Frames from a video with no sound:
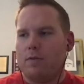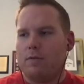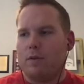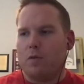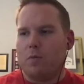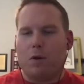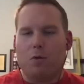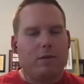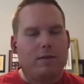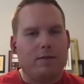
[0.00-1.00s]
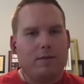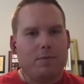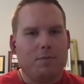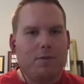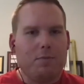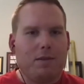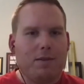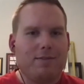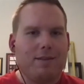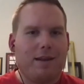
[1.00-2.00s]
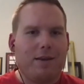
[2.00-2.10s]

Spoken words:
two would probably be the myths that I would.